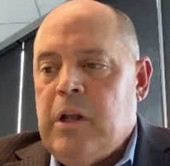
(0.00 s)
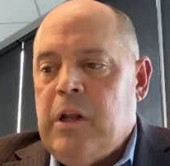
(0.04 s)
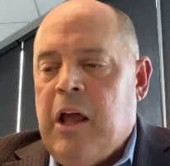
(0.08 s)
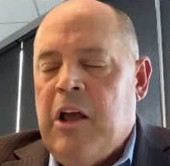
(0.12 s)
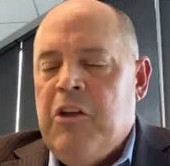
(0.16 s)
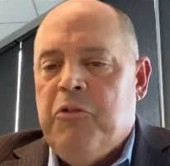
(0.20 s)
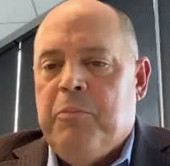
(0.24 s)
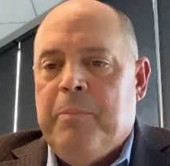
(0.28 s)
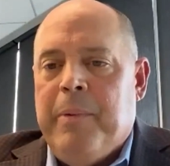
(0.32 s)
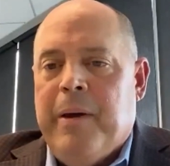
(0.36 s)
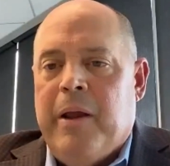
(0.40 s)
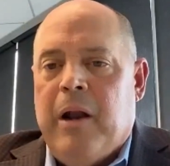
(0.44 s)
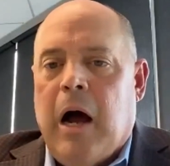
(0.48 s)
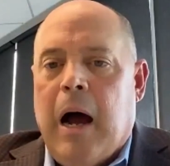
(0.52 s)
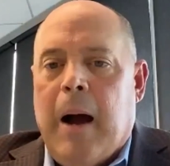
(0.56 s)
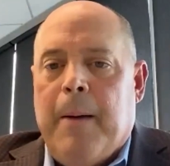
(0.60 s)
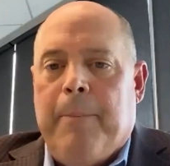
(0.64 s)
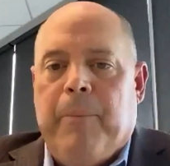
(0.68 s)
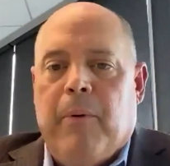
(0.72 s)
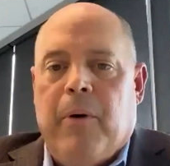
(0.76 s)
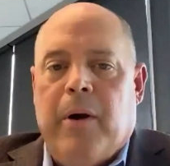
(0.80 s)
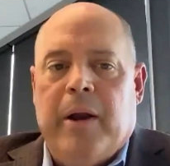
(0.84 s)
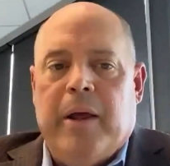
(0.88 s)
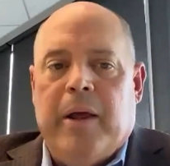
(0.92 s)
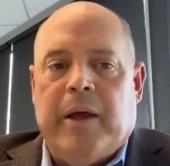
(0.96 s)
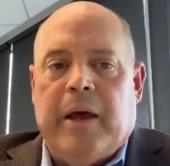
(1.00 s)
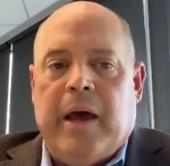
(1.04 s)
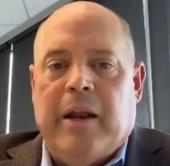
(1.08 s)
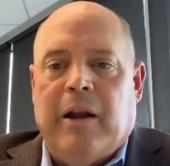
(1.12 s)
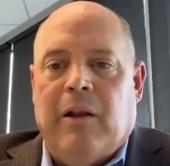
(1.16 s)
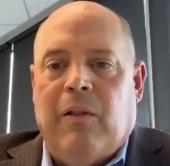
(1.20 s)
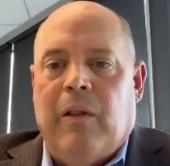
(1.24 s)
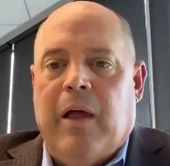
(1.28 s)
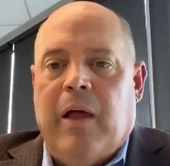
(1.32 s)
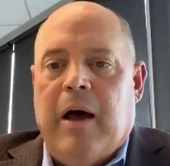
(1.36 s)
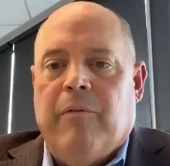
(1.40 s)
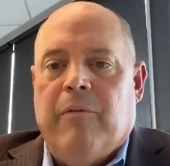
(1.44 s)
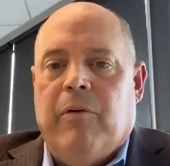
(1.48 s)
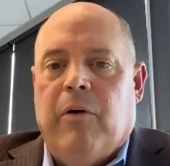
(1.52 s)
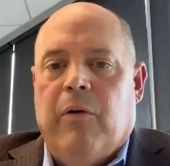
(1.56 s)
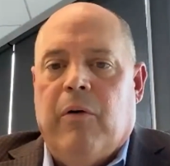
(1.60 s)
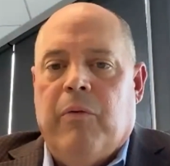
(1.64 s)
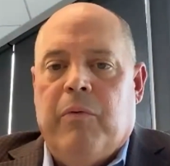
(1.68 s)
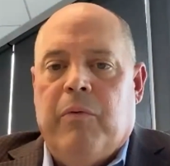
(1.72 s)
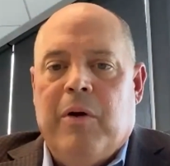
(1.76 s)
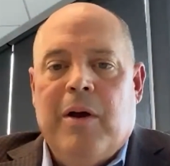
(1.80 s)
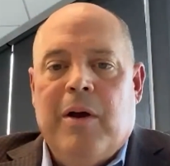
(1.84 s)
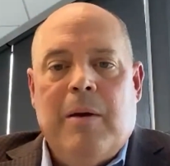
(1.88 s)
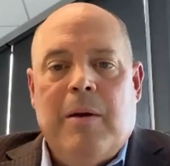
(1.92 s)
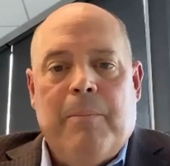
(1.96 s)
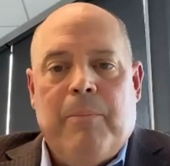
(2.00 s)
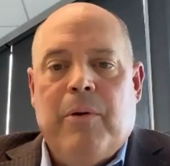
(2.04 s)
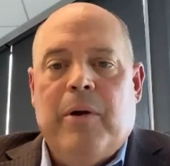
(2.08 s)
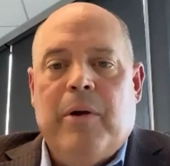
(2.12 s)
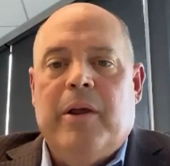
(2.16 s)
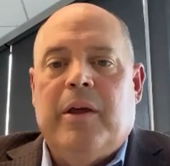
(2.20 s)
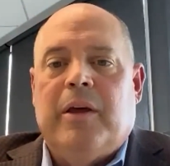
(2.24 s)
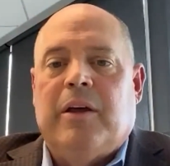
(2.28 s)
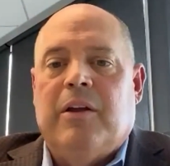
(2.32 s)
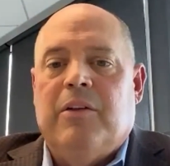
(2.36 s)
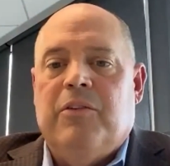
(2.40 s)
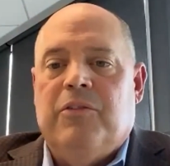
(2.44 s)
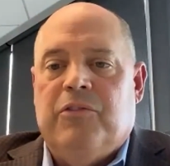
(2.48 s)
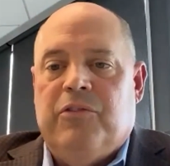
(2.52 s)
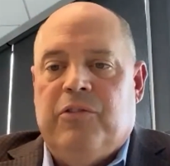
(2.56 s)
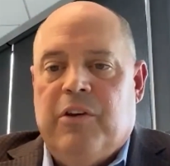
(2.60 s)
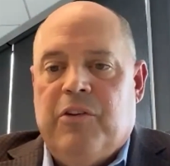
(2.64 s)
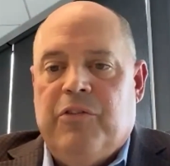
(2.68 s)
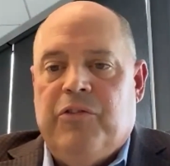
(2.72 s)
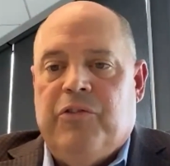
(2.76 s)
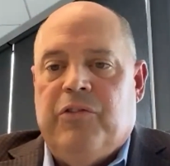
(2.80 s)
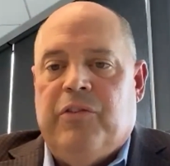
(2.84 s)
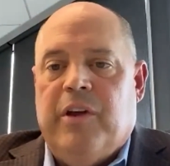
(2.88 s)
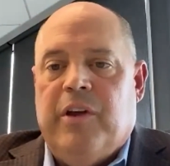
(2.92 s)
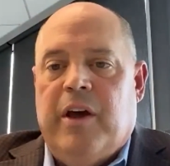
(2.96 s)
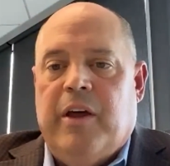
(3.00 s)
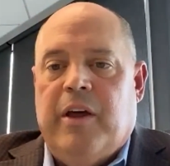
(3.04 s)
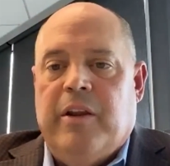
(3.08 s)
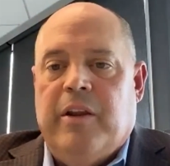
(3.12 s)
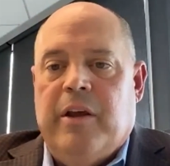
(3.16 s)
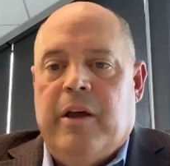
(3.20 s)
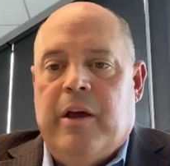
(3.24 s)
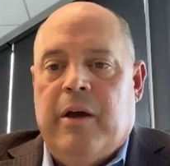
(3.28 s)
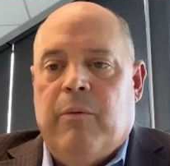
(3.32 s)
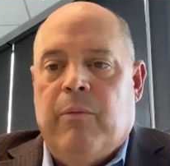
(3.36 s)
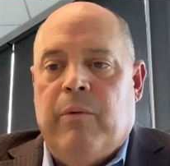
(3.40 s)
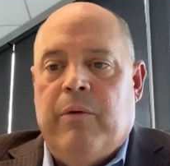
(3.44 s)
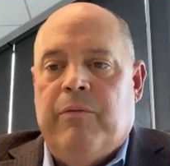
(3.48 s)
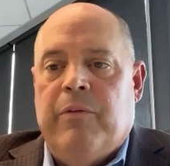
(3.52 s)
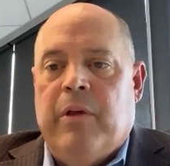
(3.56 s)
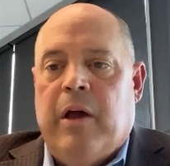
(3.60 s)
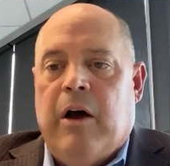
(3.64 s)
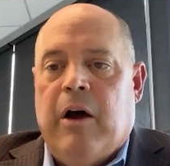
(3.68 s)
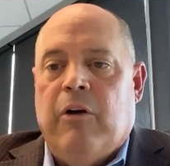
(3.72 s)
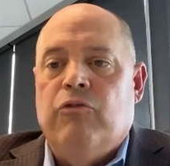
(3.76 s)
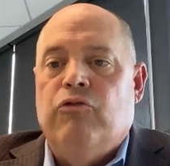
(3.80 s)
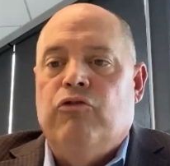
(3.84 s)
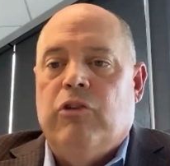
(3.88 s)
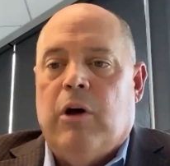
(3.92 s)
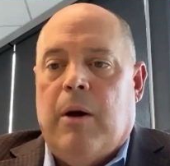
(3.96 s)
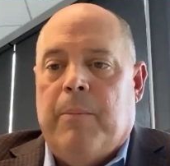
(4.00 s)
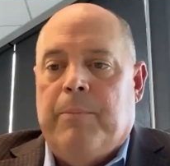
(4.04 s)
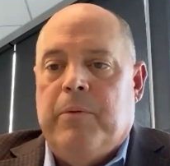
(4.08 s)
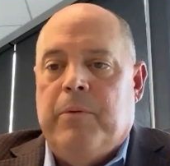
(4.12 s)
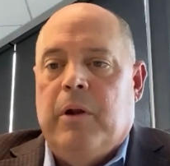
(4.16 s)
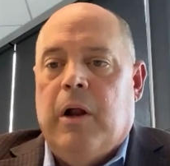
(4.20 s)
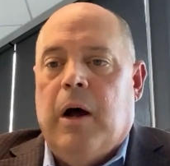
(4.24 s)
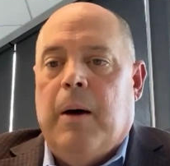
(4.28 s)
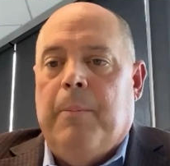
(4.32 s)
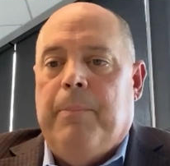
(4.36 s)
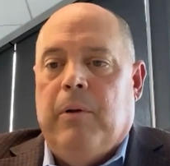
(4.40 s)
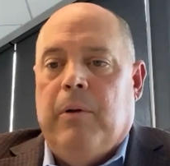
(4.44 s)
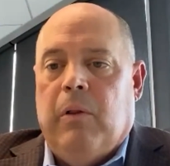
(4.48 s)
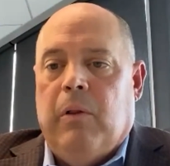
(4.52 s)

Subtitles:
has been operating at a level pretty consistent, and we've now jumped it up a